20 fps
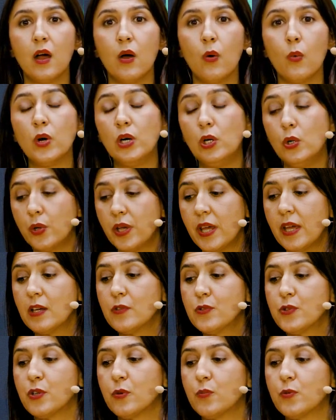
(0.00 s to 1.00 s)
We're looking
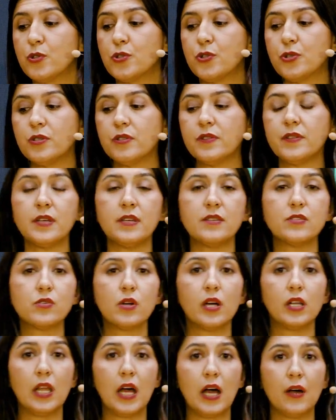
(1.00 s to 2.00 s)
into opportunities to
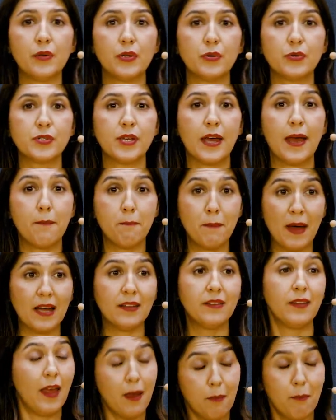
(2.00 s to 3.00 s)
allow you to
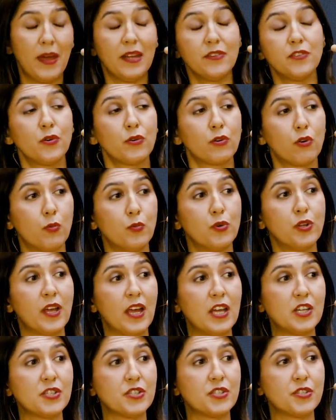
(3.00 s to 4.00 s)
embed your
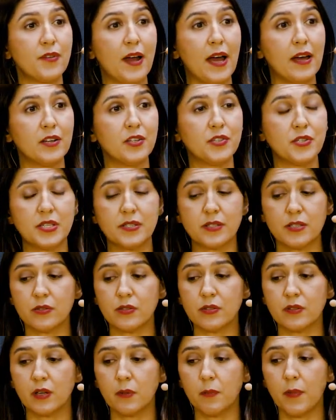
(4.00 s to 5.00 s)
communication strategies
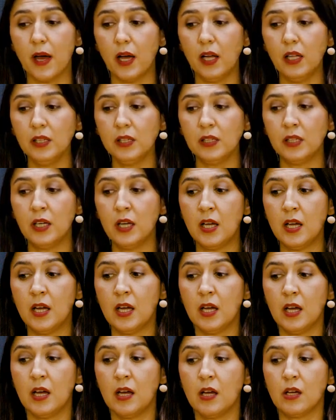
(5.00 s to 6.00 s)
into DeepL,
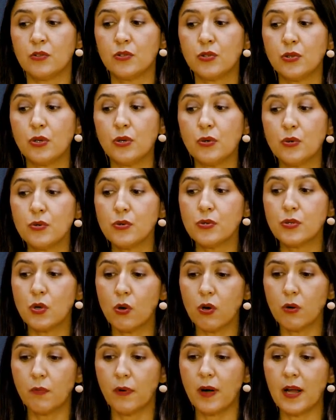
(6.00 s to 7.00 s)
to use
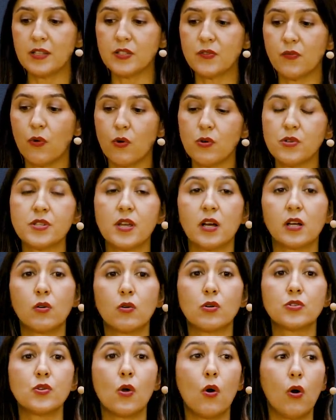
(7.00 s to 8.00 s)
your brand's voice
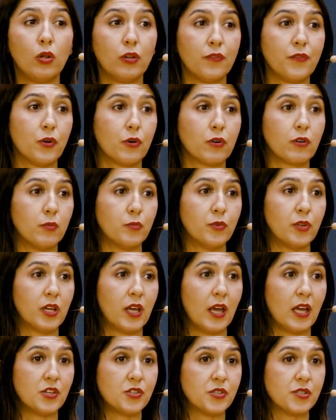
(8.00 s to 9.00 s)
across all of your
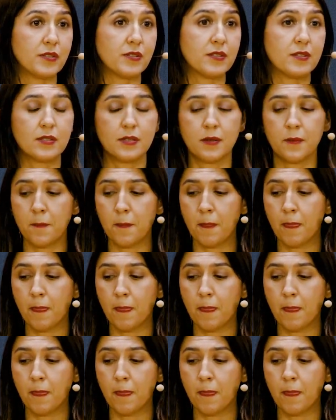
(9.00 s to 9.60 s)
communications.